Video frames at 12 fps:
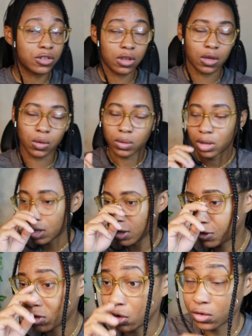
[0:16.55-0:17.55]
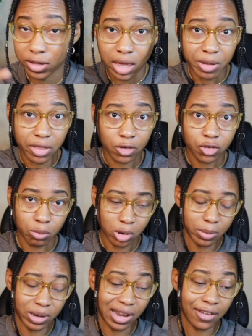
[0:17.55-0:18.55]
So excuse them and their
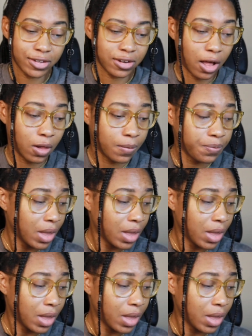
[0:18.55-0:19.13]
suburban lifestyle.